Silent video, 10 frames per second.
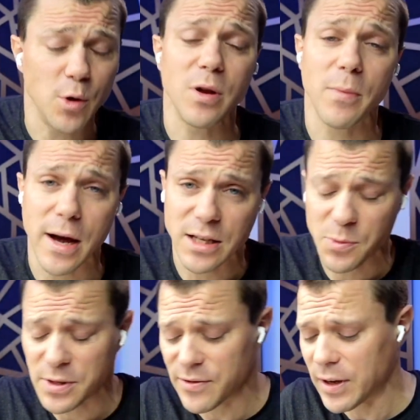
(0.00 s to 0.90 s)
You can buy a
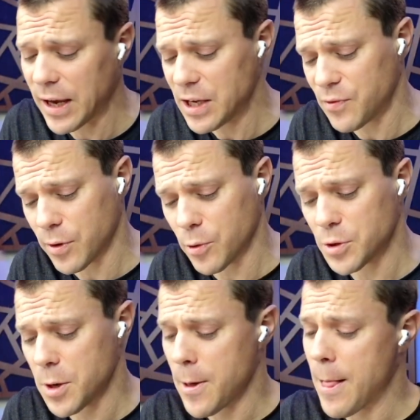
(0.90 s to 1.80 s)
specific case for
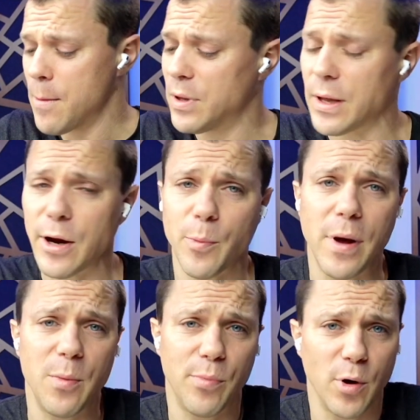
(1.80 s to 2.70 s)
those, but the
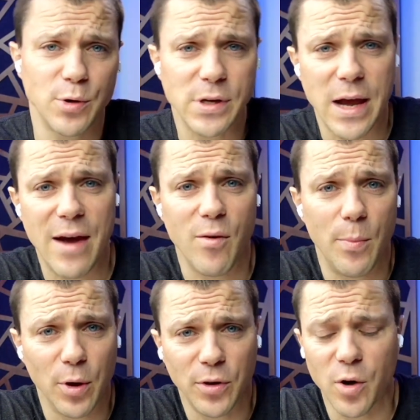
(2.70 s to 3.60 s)
AirPod Pros have a
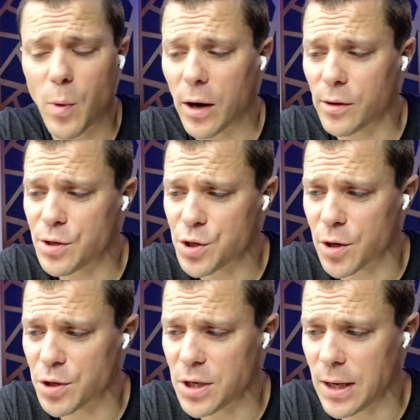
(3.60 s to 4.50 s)
built in wireless
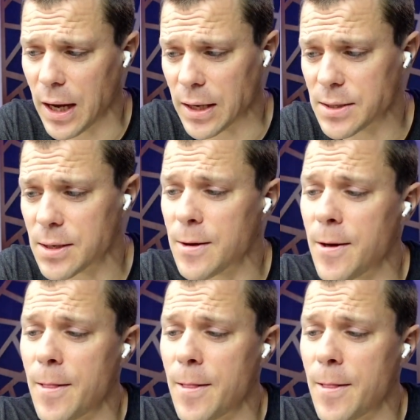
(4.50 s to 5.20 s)
charging case